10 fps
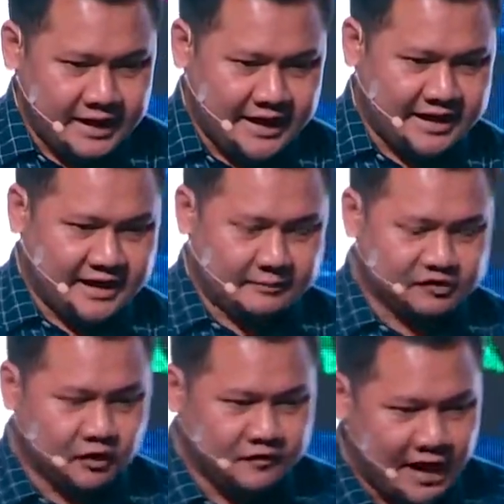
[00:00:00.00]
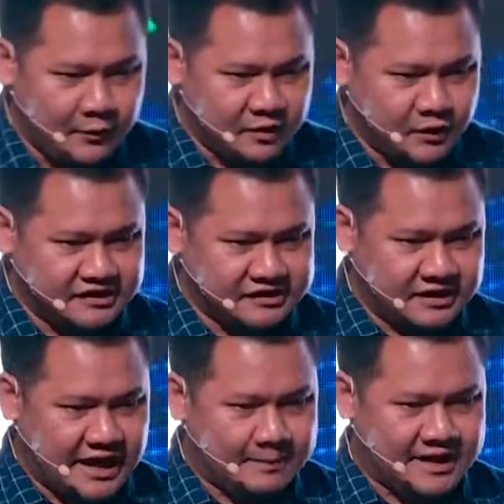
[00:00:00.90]
And so far we invest
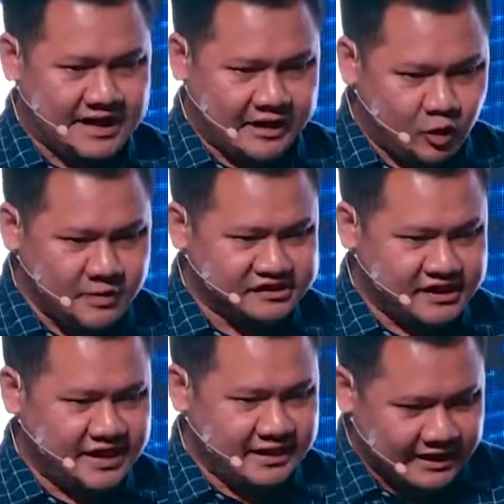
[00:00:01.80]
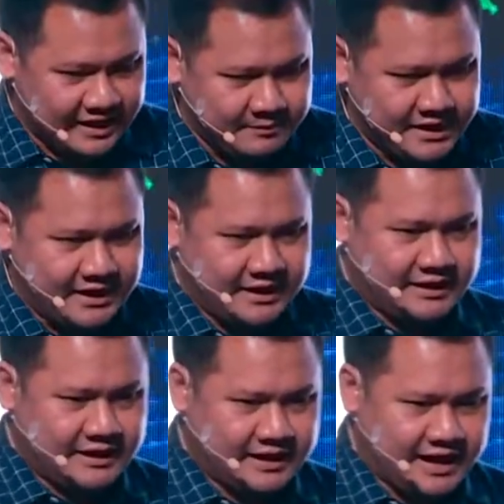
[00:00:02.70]
in company like Omise,
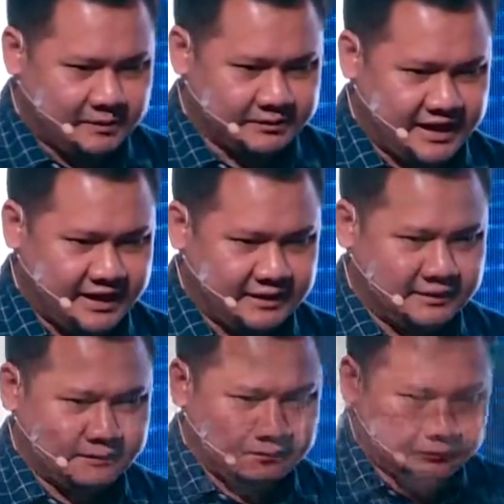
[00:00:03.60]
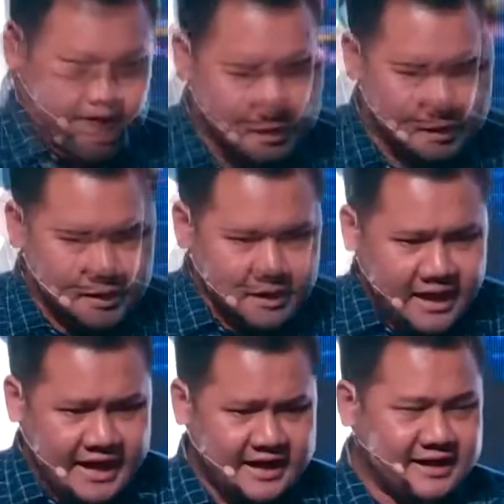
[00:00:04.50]
ClaimD, that kind of thing.
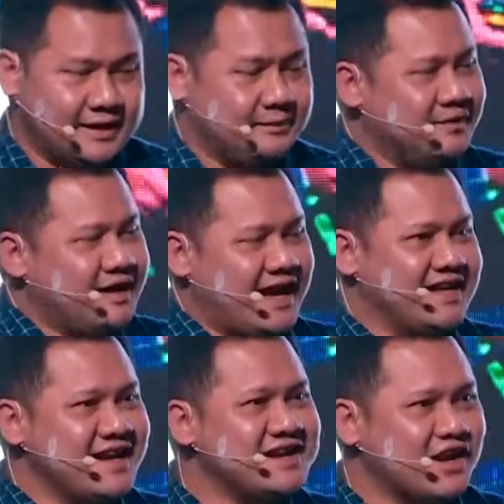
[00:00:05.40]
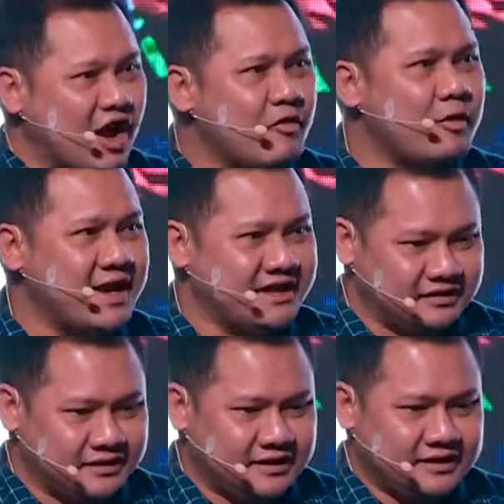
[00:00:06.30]
And then the
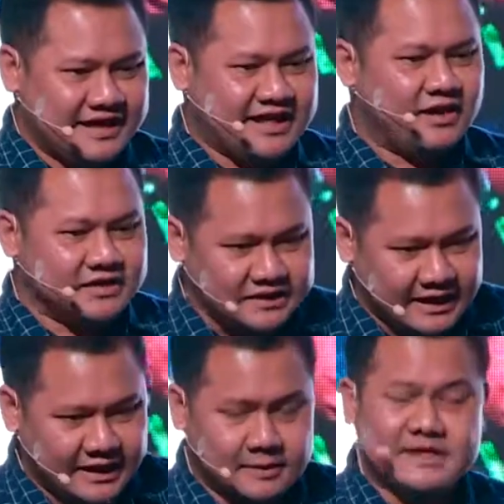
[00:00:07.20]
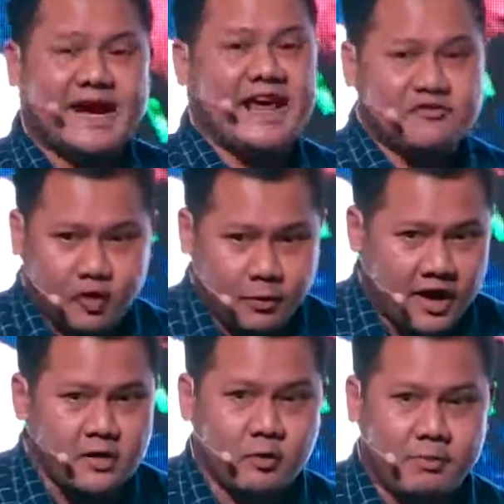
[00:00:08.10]
government, they launched Thailand
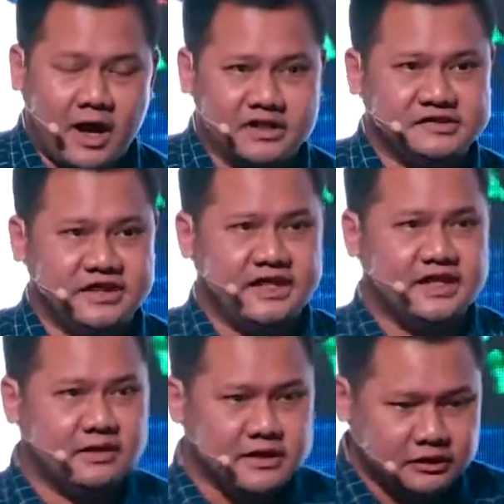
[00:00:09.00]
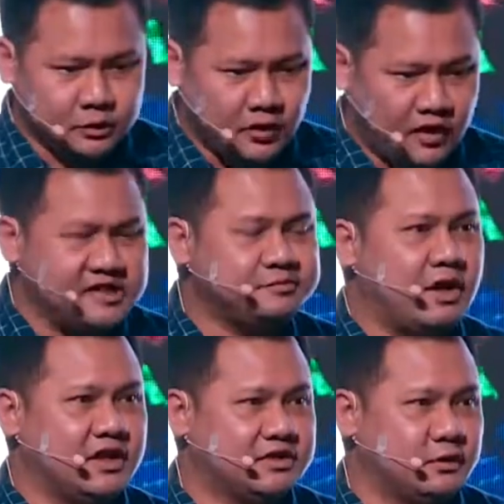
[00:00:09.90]
4.0 policy in order to
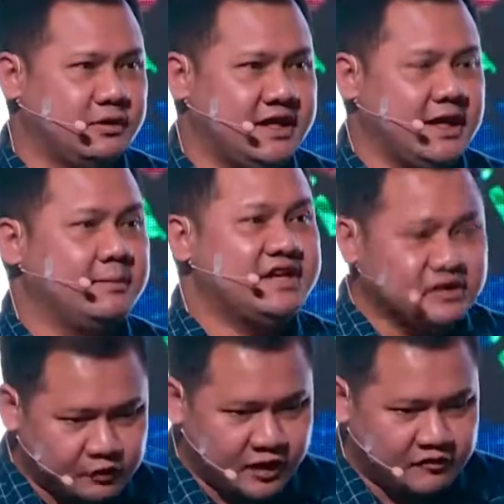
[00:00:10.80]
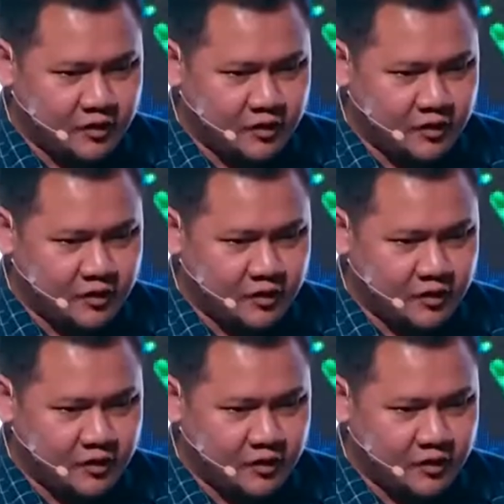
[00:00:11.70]
correspond to the industrial